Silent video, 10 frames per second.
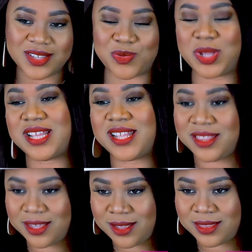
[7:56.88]
is greater
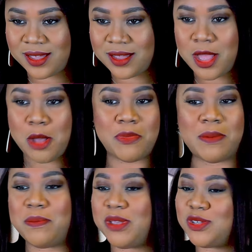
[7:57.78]
than the other.
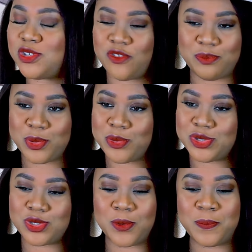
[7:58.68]
I'm a mixture of
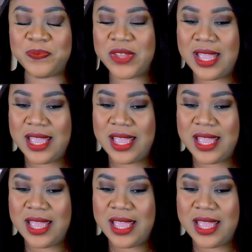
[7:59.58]
both. So